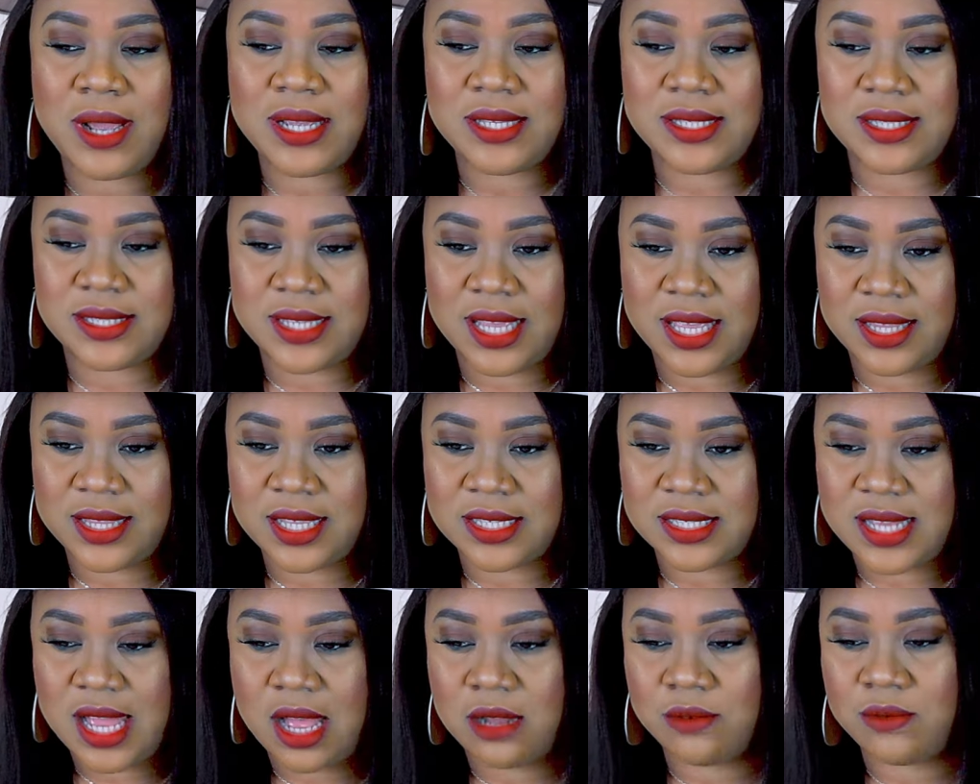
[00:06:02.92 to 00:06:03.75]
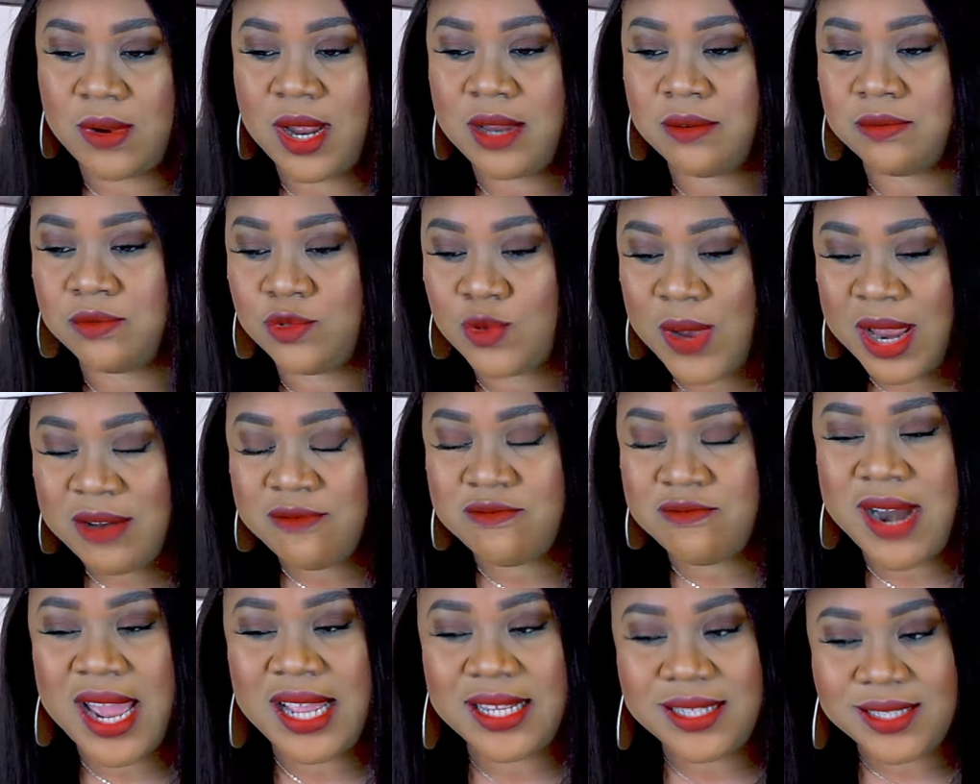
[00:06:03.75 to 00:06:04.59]
do I say this? How do I
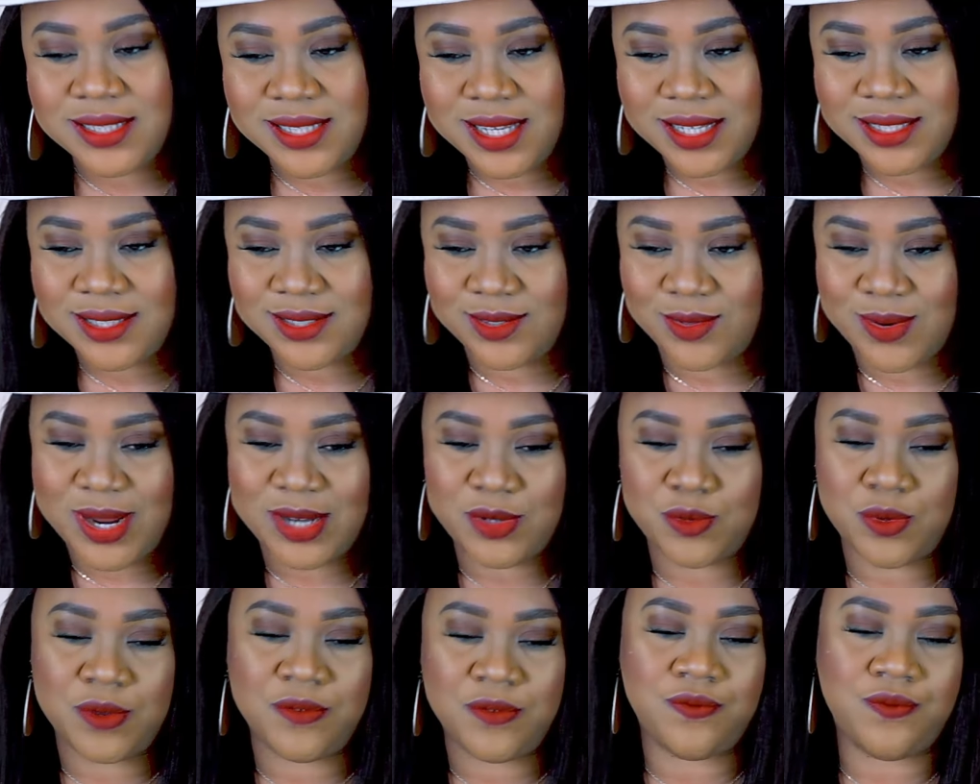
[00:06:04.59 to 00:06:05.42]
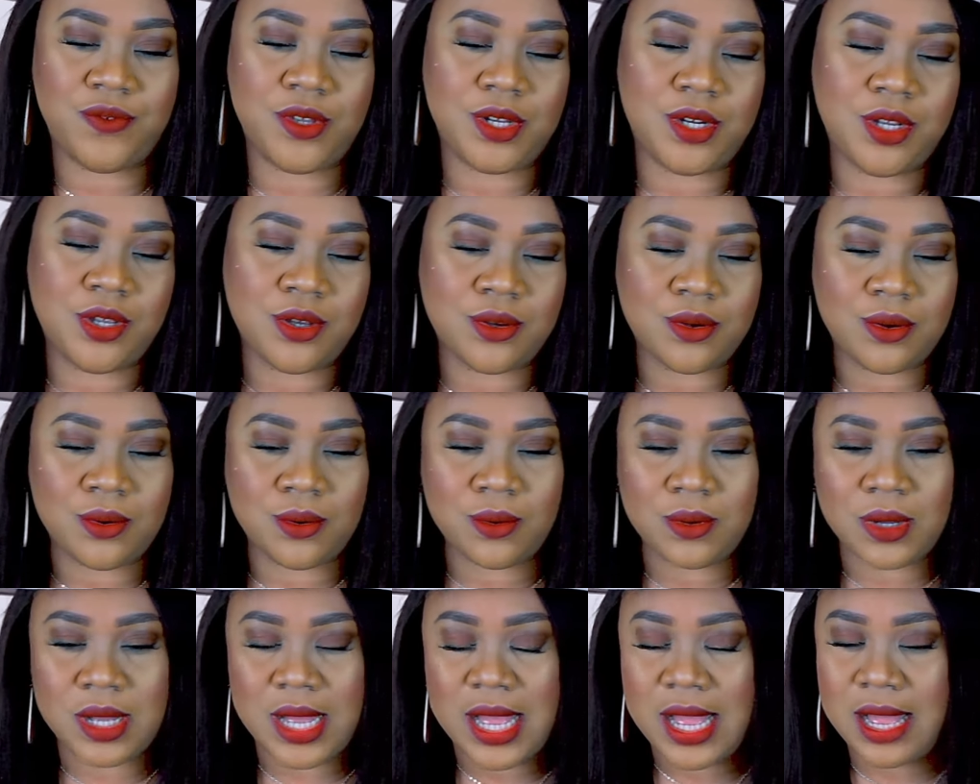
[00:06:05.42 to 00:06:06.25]
write it? Do I do a
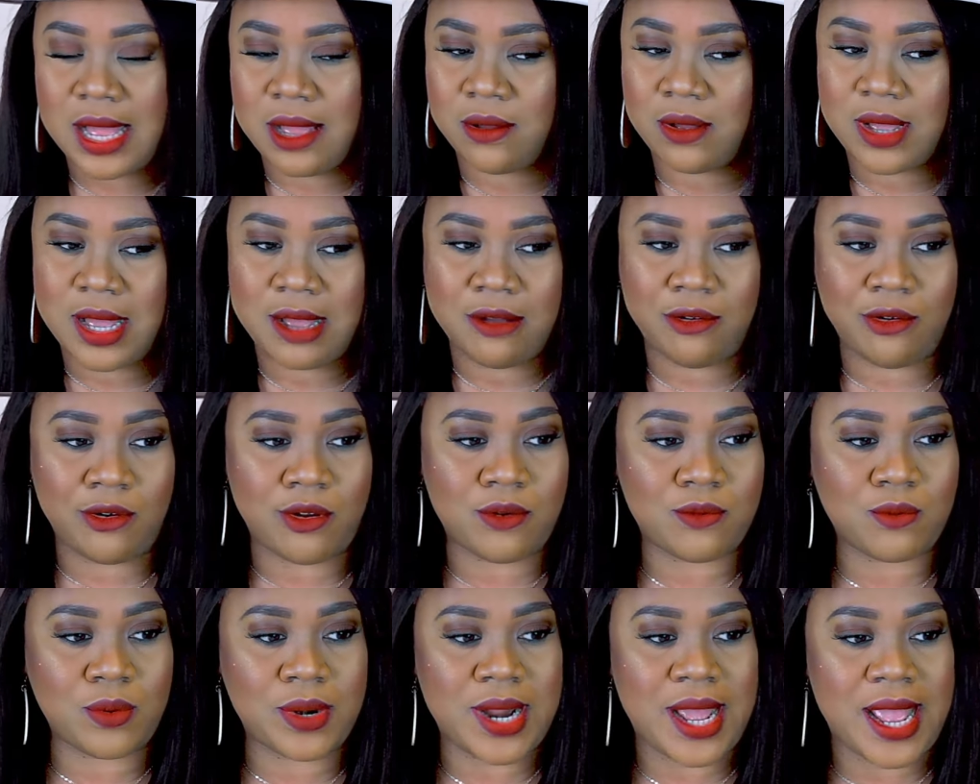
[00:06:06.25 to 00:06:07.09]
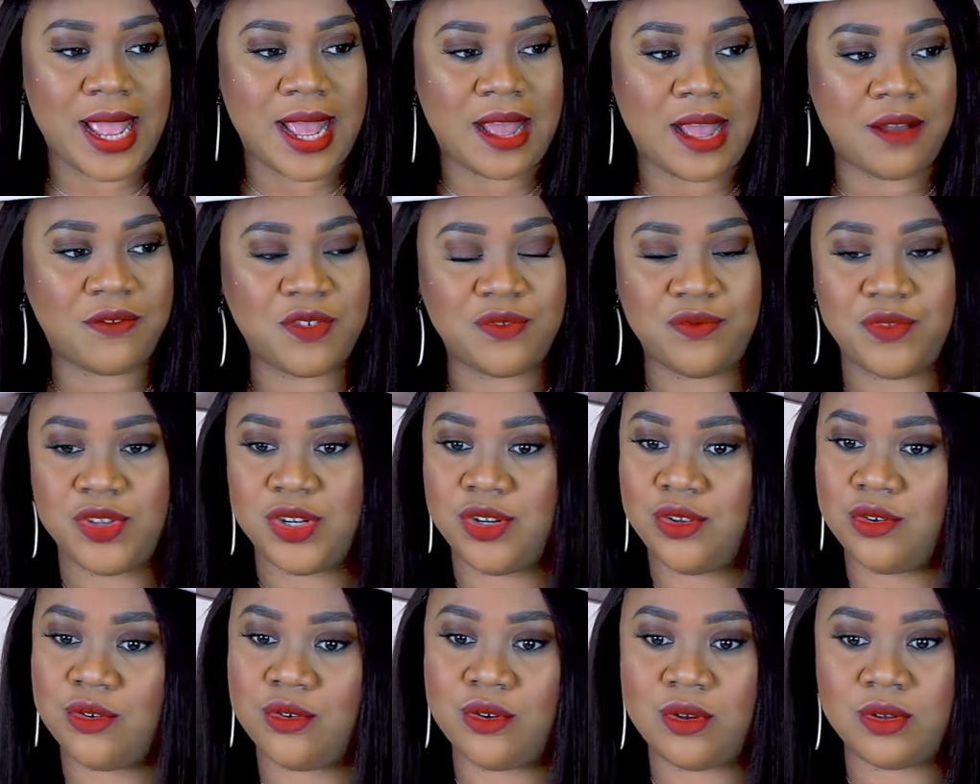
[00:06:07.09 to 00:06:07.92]
video? How long would I have a
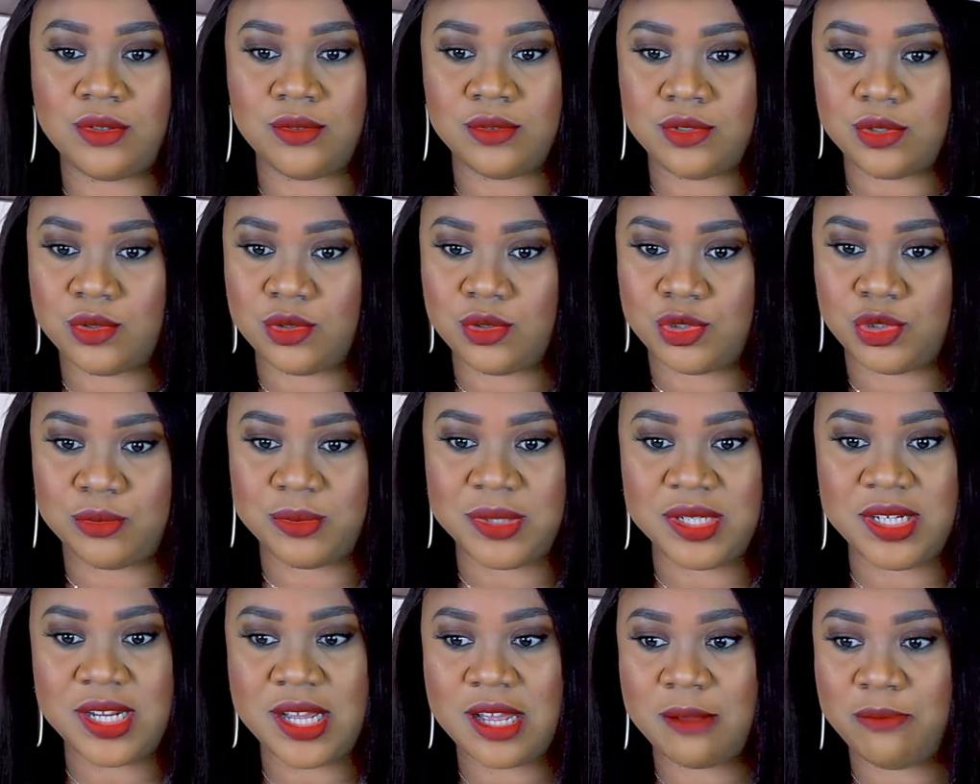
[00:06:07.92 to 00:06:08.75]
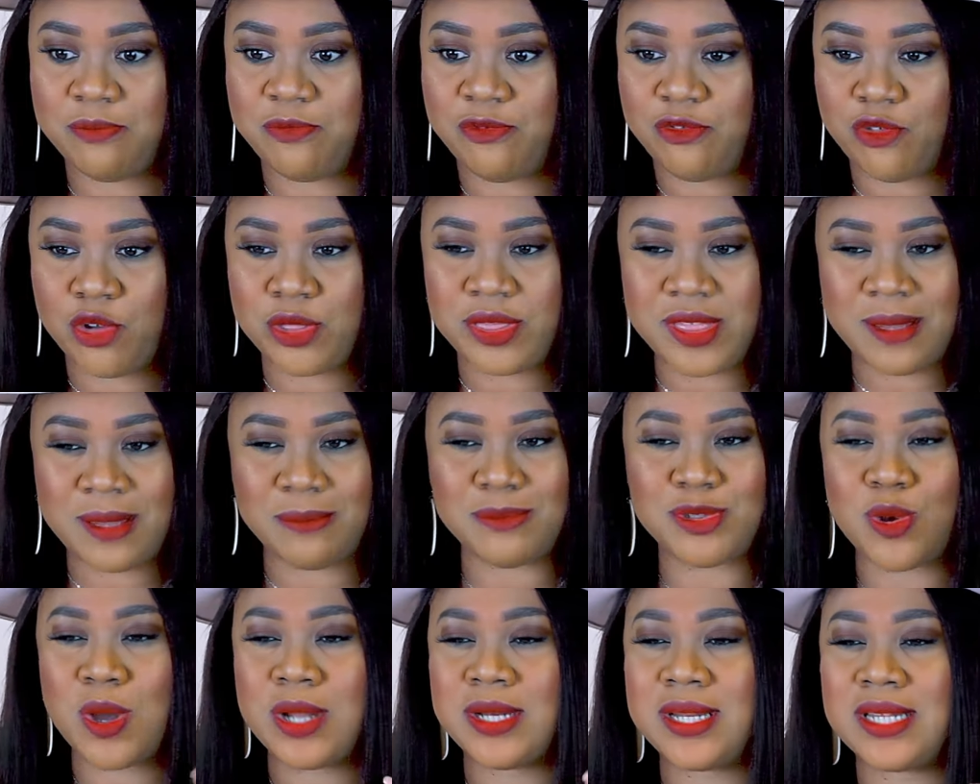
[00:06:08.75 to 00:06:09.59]
video on social media for
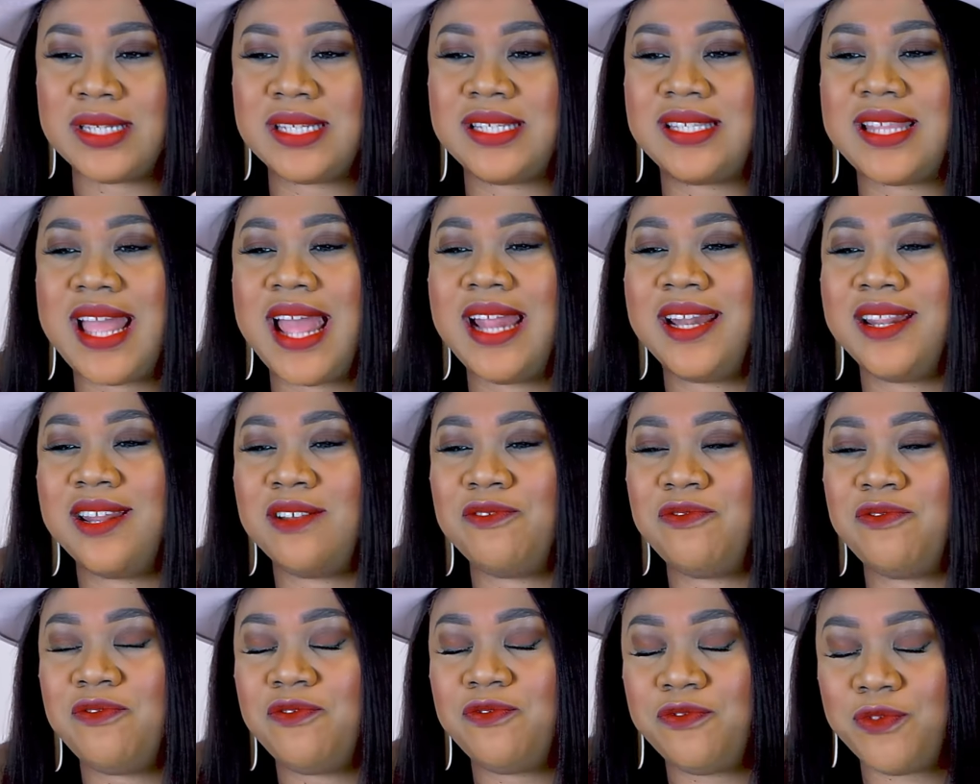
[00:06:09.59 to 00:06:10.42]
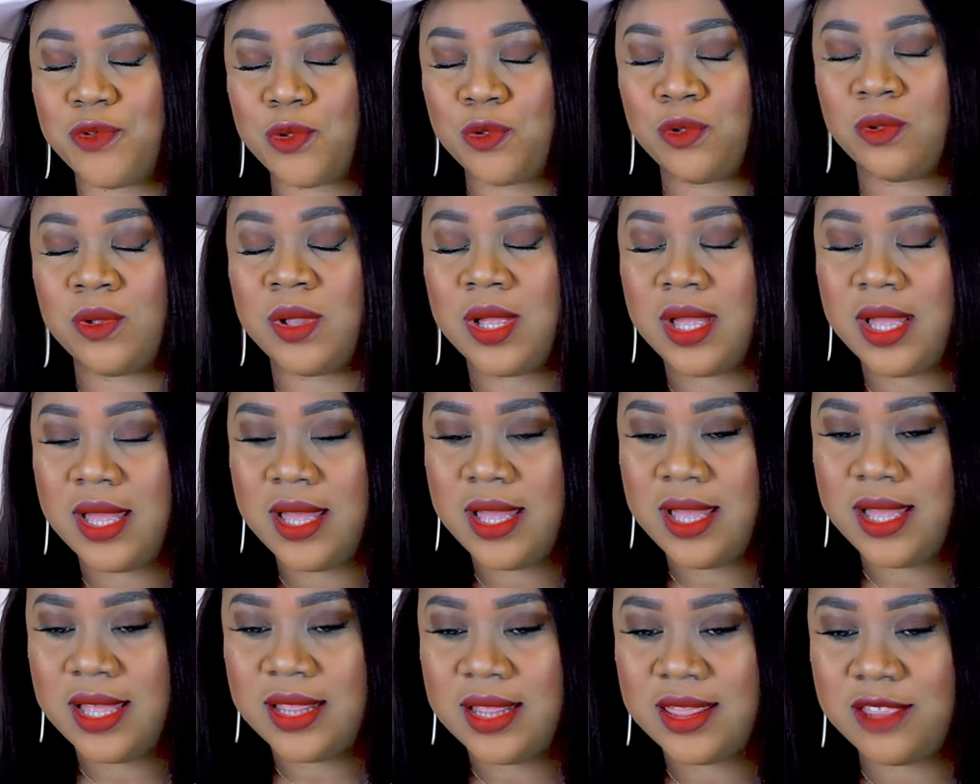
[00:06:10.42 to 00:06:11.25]
them to understand the
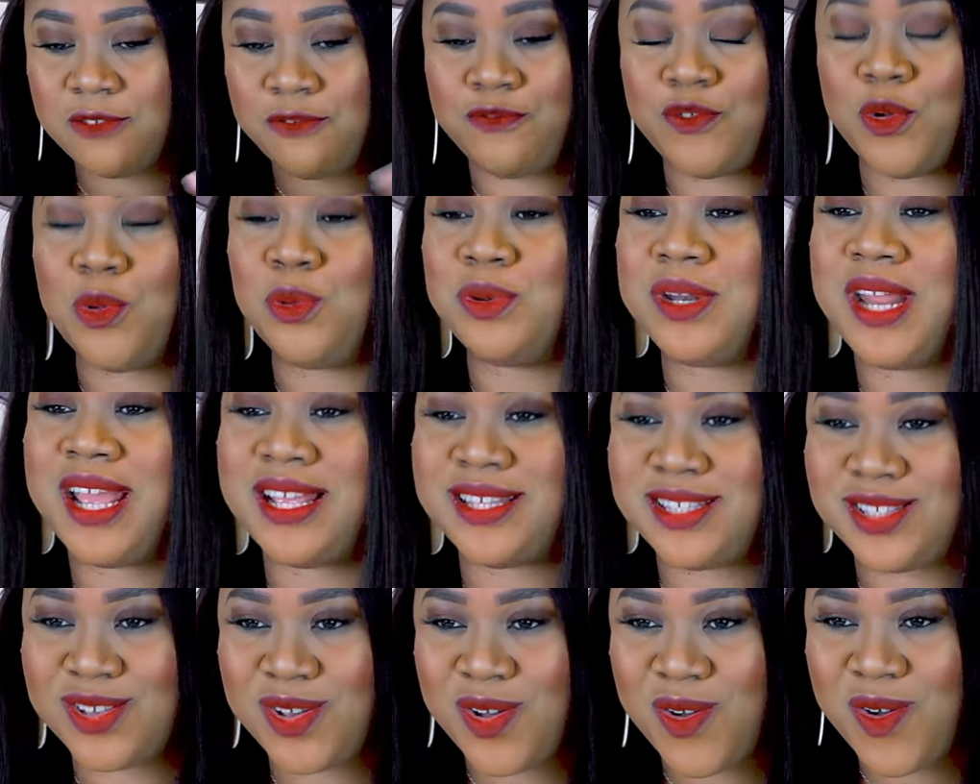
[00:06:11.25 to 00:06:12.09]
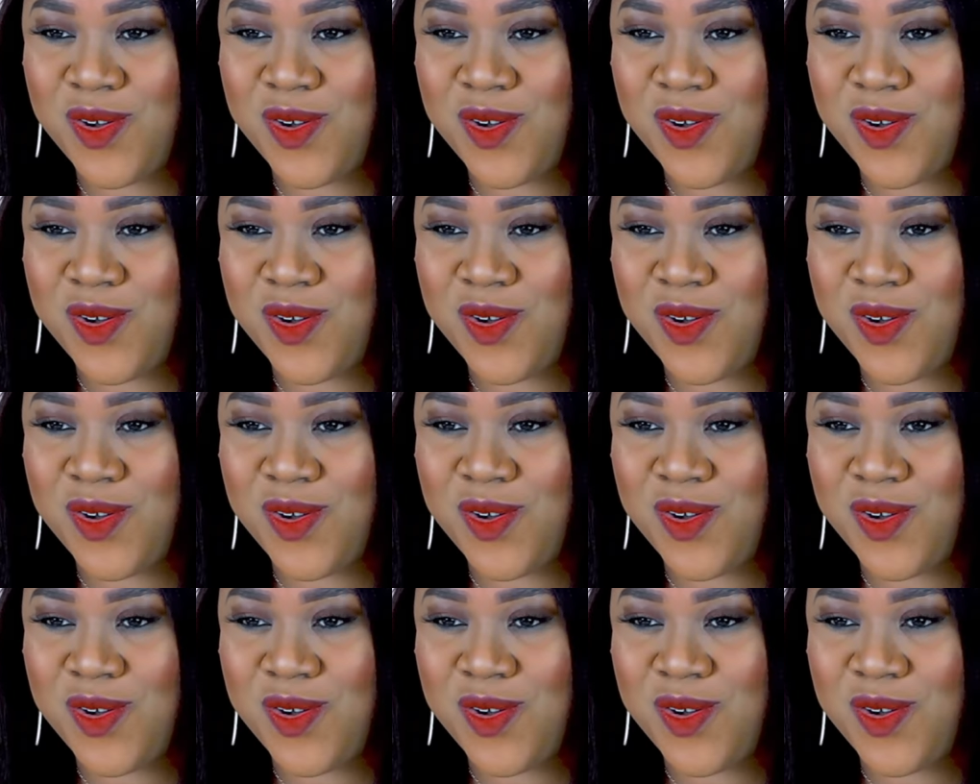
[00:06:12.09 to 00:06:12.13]
fullness